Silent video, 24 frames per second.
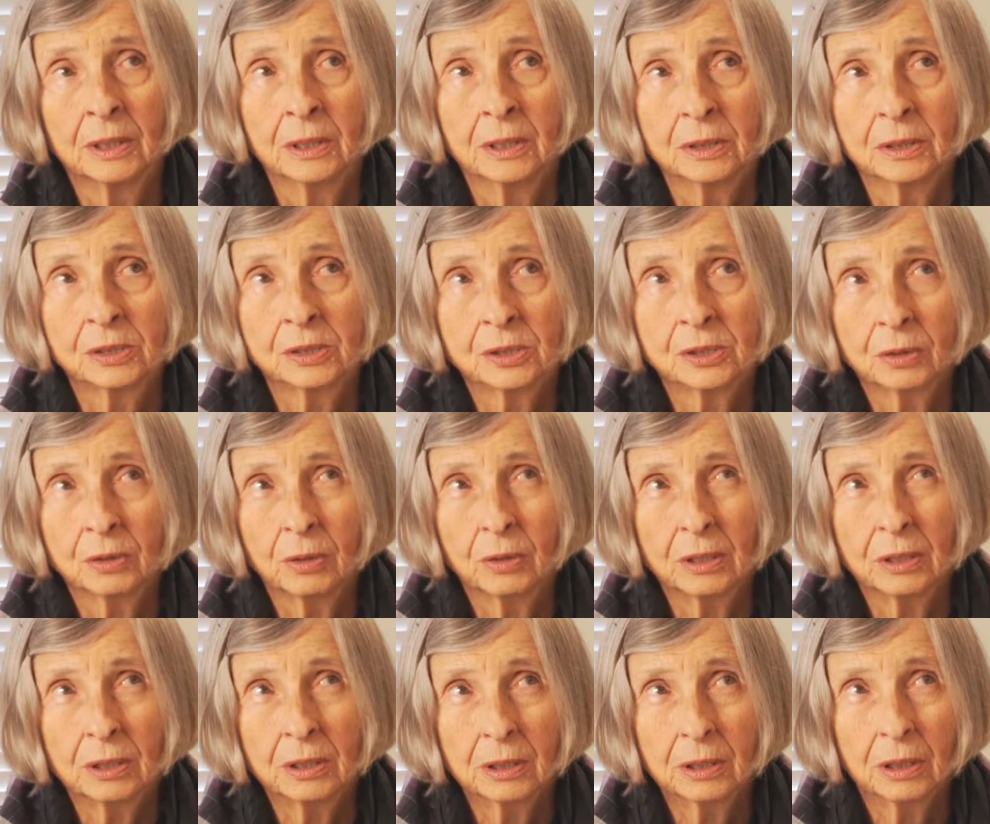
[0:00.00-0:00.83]
So
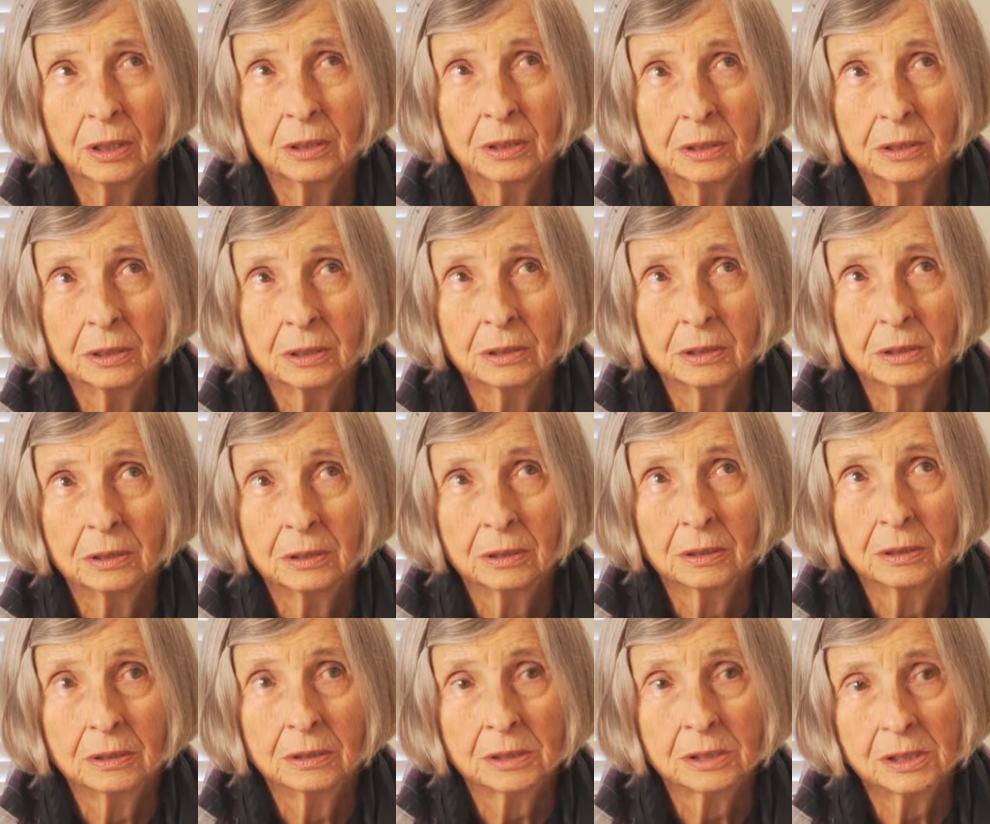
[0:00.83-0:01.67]
I think I did
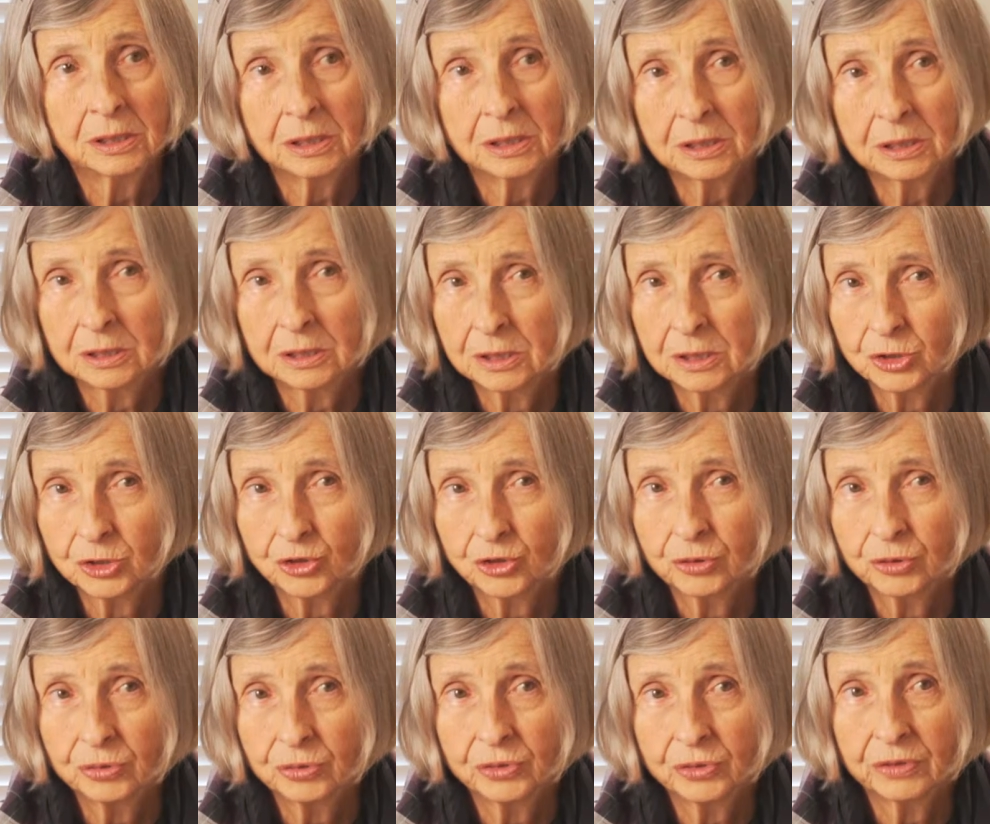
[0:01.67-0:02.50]
6
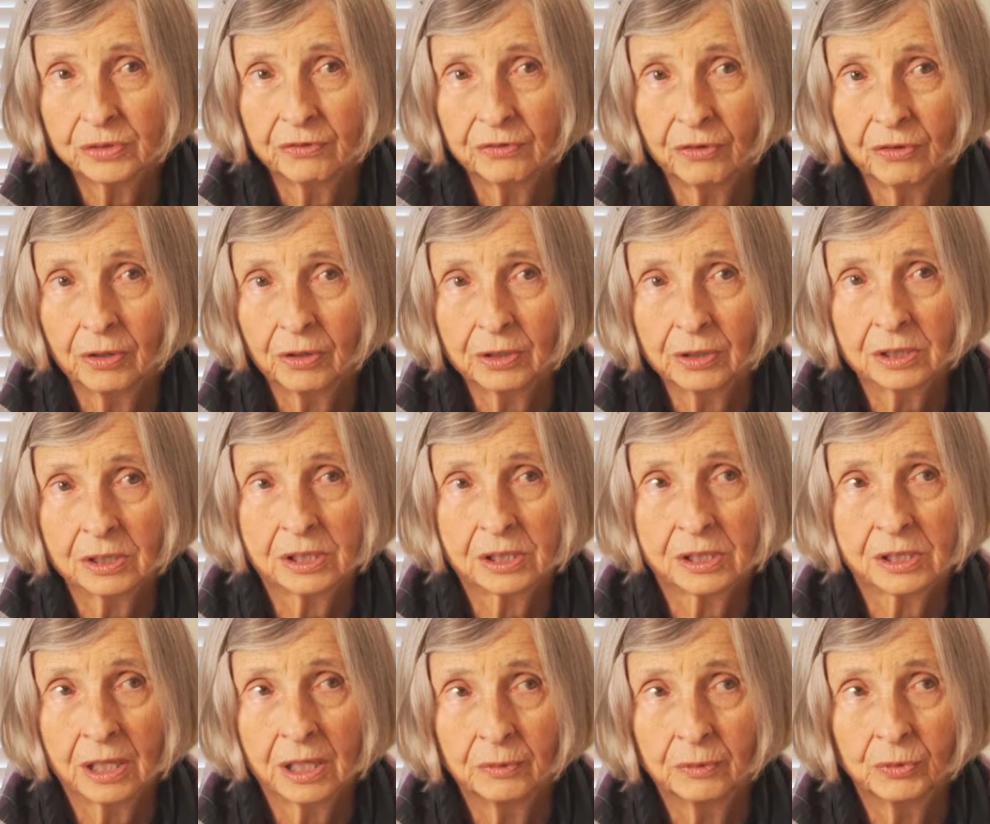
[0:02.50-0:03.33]
issues of
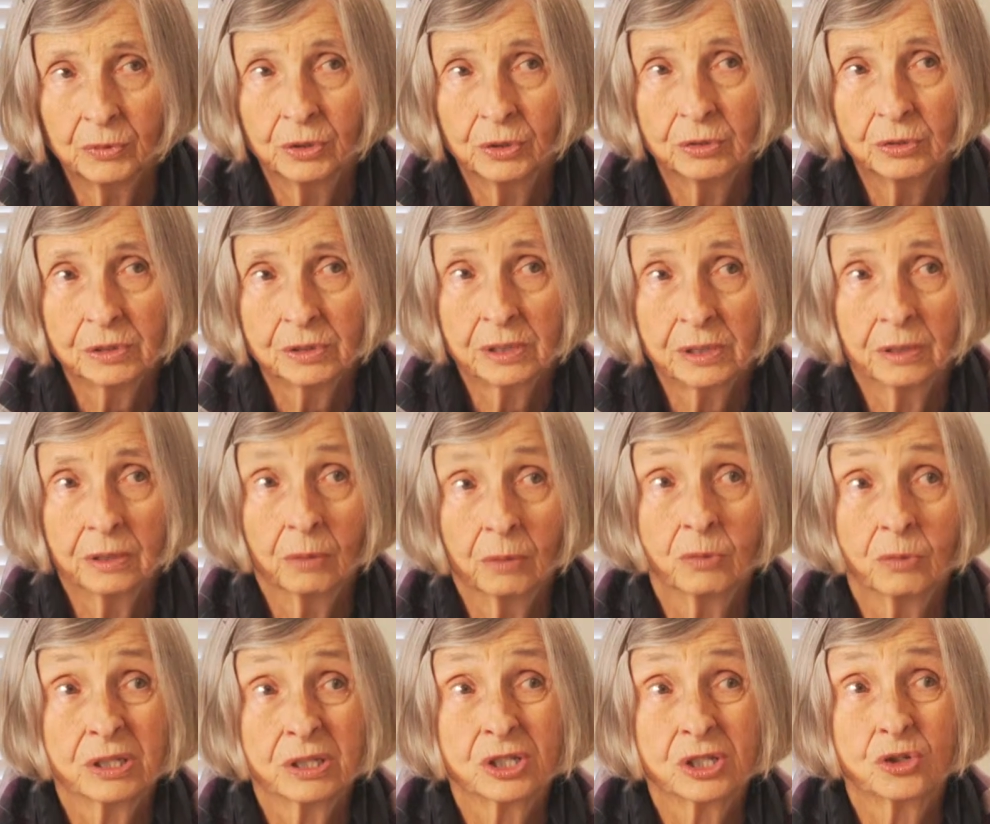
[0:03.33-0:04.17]
Artistamp News, and
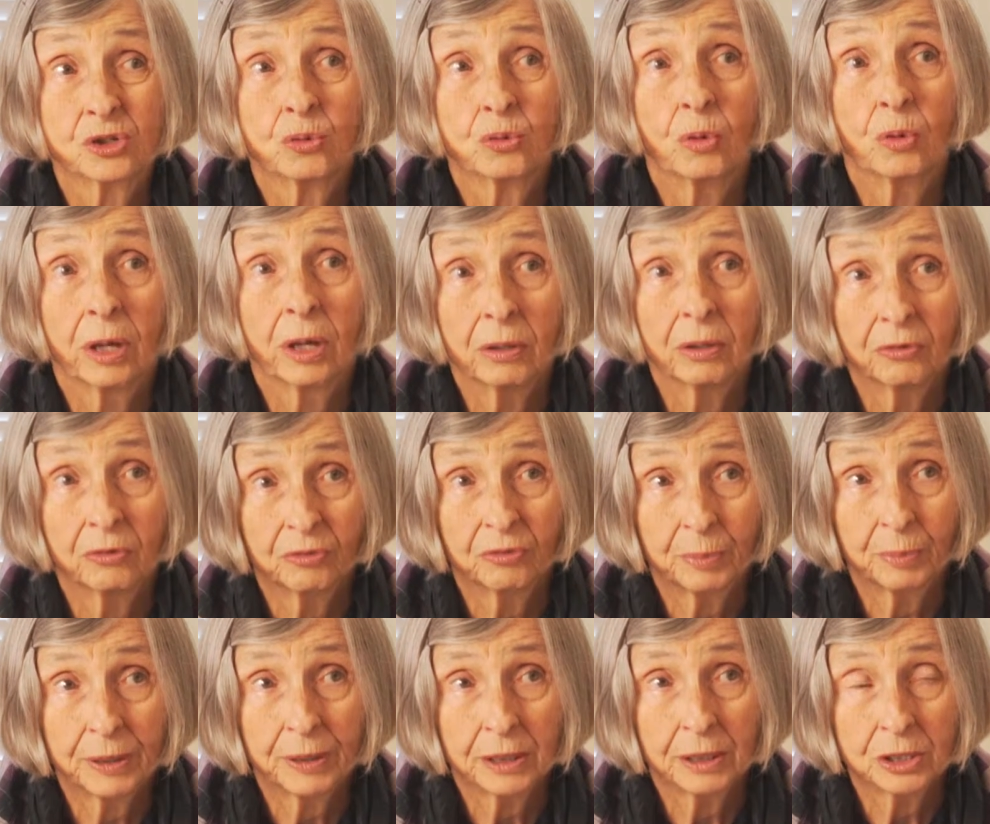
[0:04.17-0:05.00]
it was
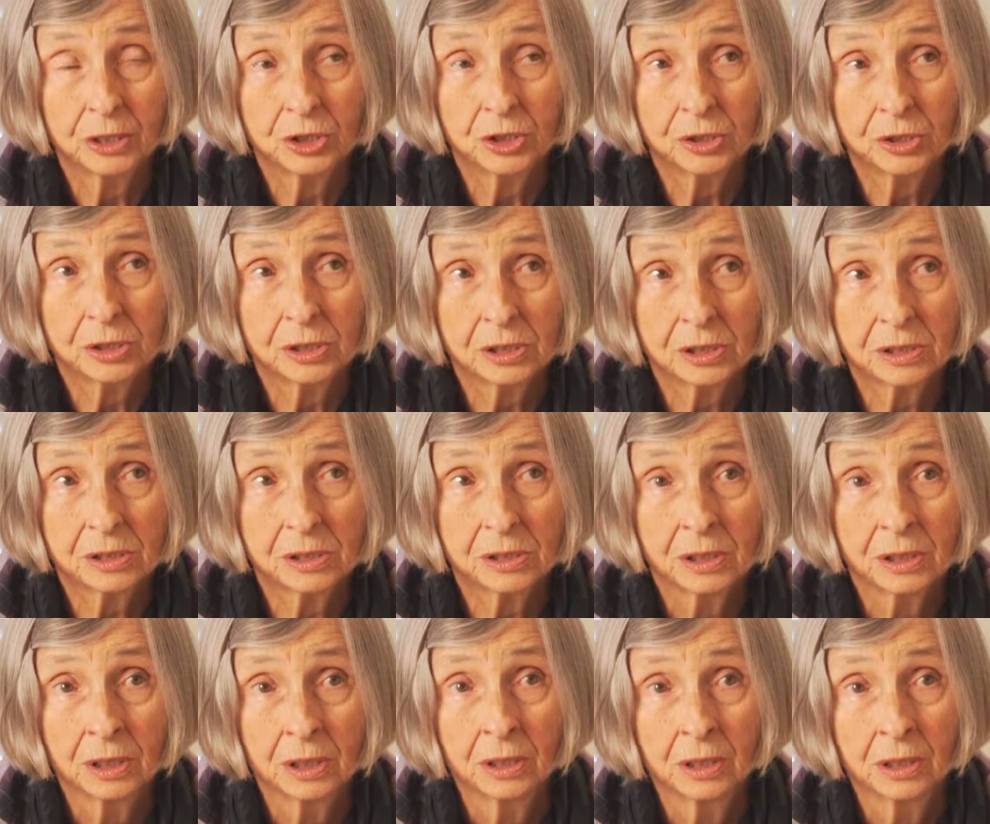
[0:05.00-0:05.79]
12 pages.